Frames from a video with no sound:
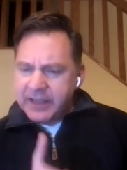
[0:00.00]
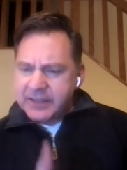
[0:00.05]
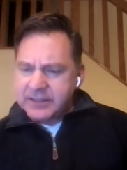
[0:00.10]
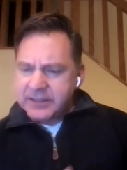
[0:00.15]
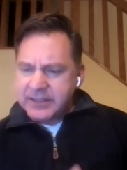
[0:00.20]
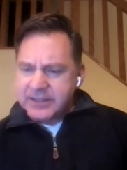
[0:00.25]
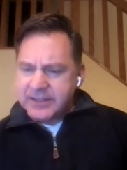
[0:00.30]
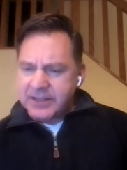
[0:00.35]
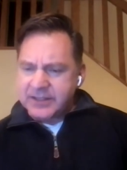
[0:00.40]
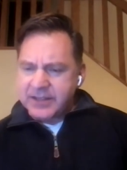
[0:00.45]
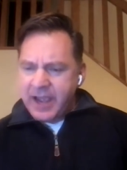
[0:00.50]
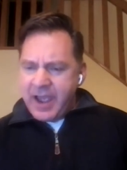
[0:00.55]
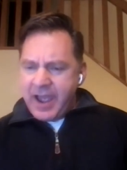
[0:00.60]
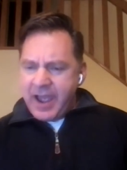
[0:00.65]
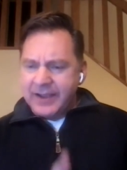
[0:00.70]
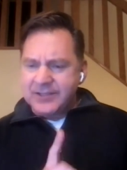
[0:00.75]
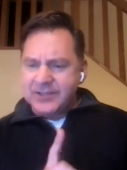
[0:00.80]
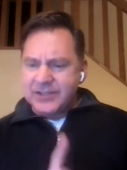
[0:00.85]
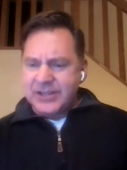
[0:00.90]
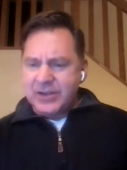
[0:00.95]
Leslie says,
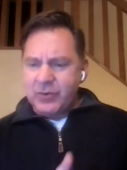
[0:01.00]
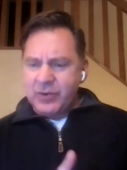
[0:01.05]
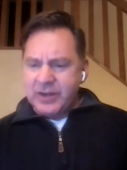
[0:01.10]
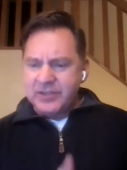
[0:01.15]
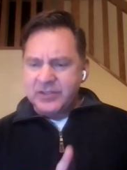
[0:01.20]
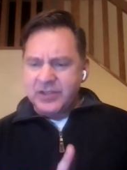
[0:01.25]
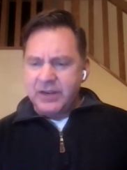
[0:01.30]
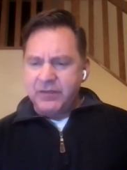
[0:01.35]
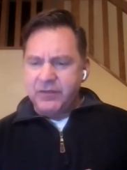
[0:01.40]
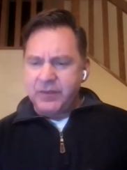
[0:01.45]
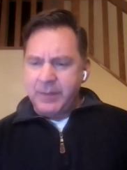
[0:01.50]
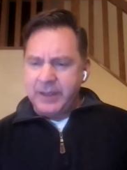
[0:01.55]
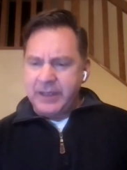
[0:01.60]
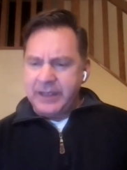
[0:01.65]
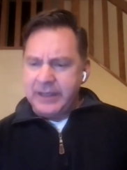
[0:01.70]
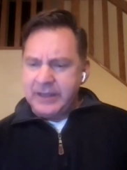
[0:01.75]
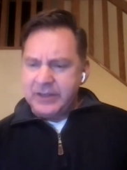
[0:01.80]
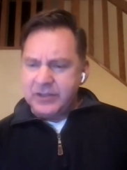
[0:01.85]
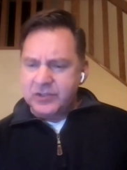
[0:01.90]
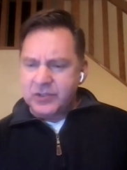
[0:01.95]
a synchronicity from
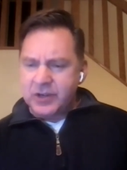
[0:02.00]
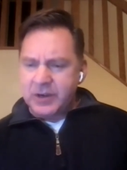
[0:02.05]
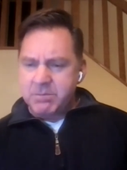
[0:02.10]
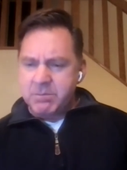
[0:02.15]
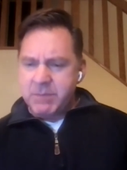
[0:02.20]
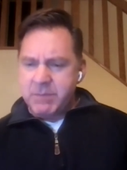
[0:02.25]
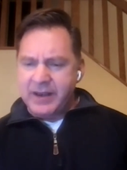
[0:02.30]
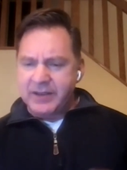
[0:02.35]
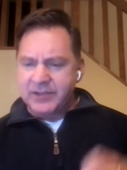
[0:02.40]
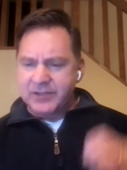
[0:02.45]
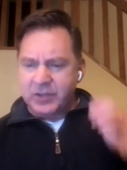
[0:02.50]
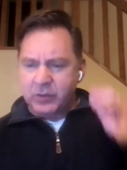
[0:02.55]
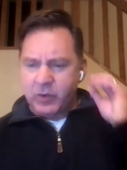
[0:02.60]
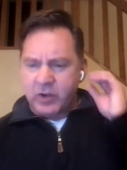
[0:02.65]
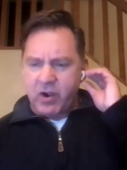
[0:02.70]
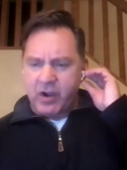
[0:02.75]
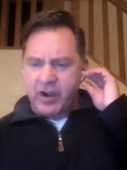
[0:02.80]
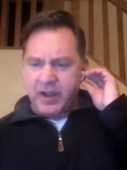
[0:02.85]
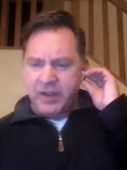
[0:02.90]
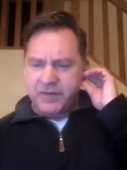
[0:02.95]
Eastern medicine
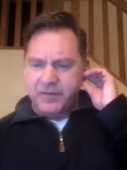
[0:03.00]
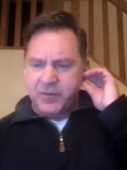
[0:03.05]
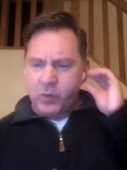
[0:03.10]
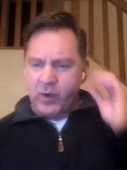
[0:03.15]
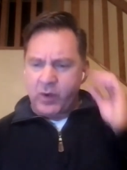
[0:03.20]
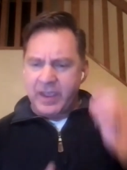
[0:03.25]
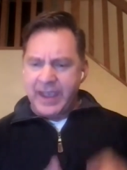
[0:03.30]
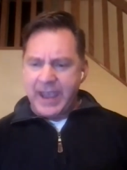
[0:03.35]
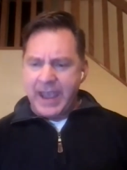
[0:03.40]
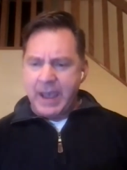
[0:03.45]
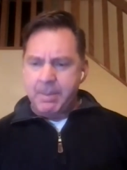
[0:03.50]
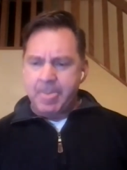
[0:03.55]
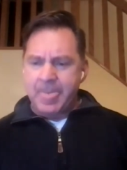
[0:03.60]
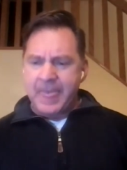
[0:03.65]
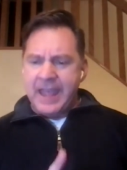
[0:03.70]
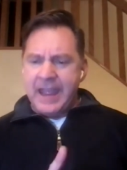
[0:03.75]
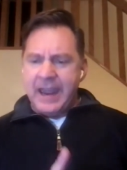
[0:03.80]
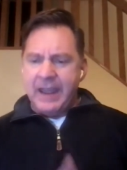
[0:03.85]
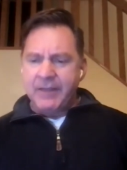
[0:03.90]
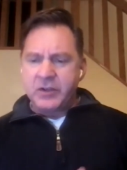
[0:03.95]
regarding 4
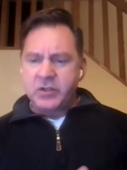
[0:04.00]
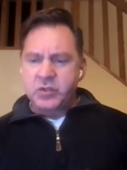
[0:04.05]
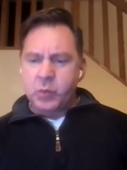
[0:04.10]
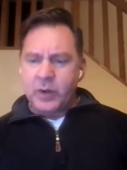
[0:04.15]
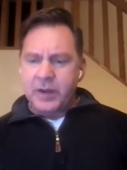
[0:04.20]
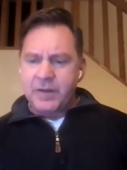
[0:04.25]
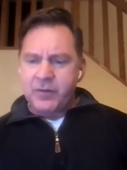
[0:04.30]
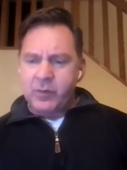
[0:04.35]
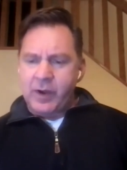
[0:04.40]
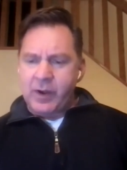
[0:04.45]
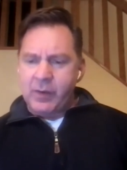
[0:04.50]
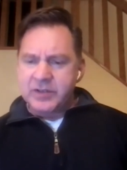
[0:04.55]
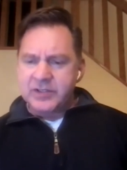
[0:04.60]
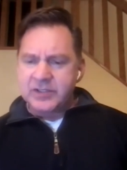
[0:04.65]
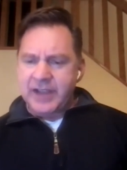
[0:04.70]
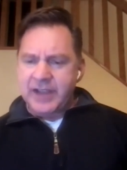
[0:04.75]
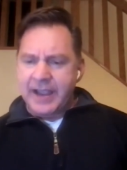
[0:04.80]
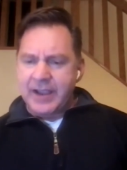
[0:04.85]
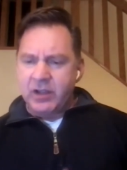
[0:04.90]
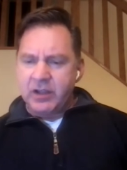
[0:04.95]
a.m. and the 24 hour
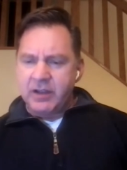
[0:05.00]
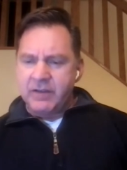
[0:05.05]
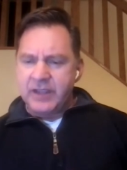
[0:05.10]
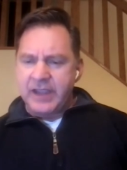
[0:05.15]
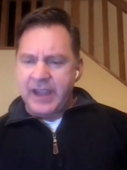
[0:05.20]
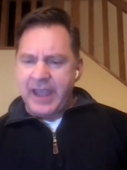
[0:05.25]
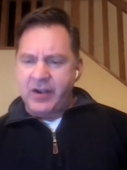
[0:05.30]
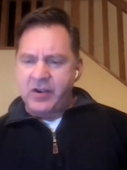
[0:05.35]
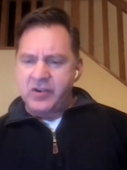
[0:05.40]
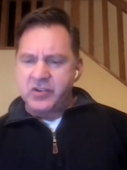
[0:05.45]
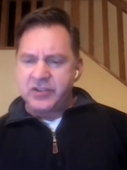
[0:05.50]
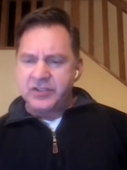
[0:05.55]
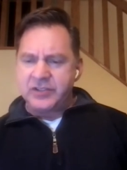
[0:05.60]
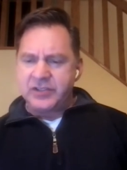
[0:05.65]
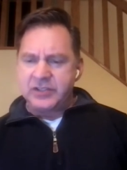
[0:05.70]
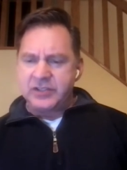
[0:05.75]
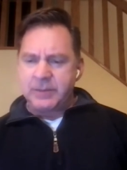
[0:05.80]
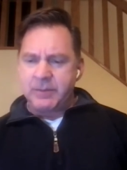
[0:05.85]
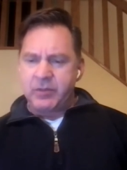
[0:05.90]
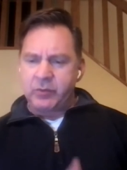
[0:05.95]
cycle of the energy
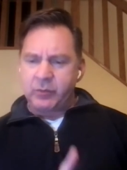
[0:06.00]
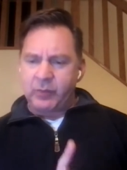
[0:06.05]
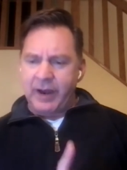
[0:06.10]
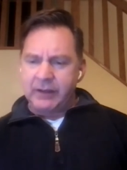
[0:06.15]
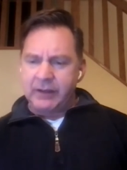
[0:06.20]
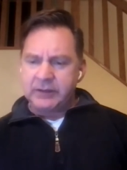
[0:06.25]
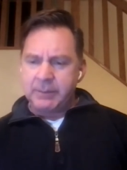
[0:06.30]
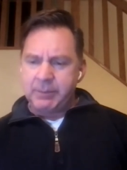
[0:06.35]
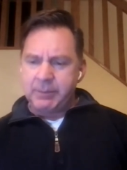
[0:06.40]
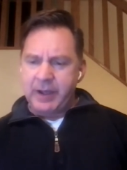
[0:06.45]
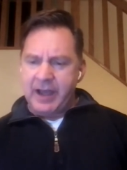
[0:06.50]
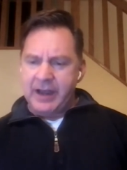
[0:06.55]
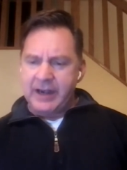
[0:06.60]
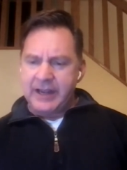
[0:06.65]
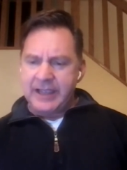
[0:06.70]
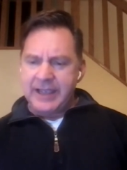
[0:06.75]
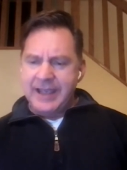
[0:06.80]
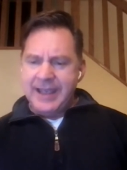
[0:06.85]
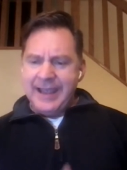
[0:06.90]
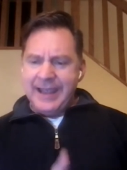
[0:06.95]
system throughout the
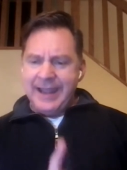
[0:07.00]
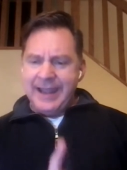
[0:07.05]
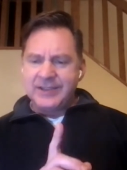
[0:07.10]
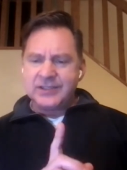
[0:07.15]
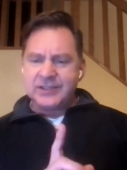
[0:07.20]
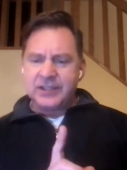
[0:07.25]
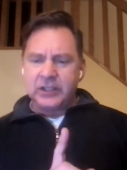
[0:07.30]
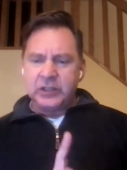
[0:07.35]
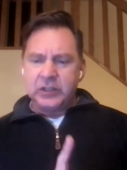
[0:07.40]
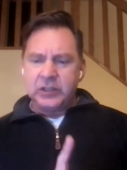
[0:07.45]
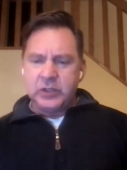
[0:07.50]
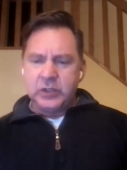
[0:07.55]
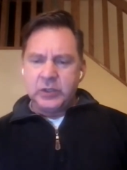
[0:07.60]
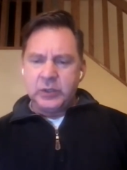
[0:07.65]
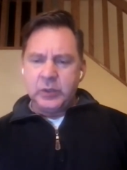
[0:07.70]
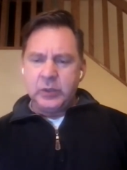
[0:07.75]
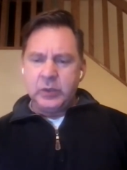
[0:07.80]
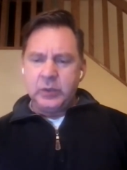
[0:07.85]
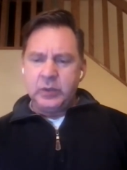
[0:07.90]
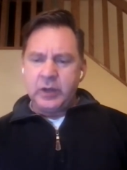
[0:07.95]
body. It's the
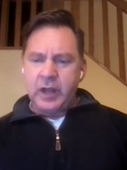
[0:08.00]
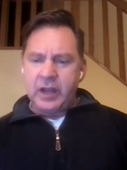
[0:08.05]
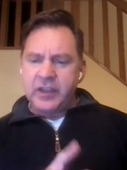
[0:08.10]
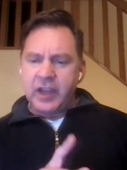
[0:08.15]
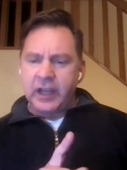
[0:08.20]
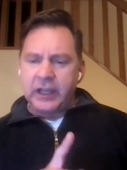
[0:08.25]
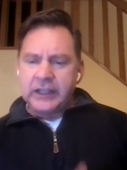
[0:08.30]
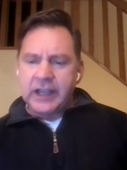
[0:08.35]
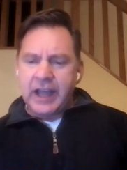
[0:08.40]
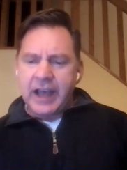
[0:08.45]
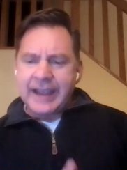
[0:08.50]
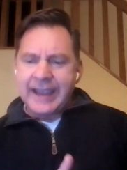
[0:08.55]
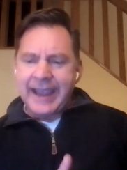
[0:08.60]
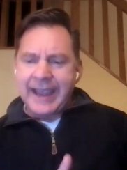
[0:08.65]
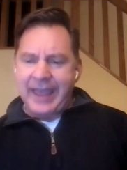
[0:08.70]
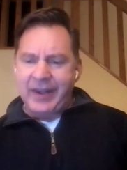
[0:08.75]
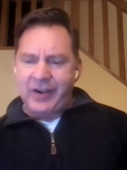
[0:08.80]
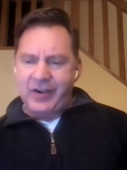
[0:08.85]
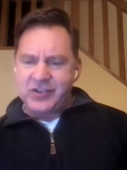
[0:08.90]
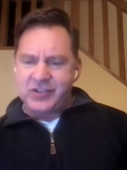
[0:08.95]
lung, the
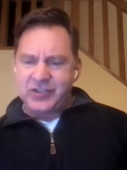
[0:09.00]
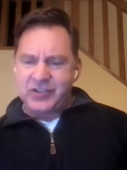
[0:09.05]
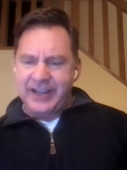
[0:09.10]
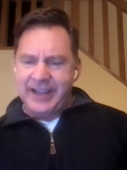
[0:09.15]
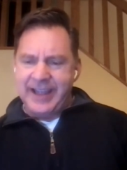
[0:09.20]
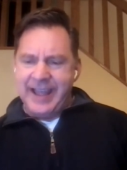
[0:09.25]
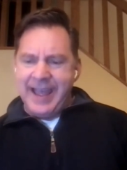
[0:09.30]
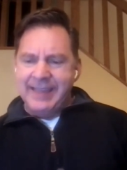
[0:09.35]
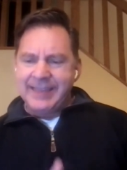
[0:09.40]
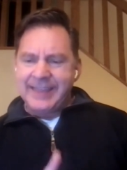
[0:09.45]
lung energy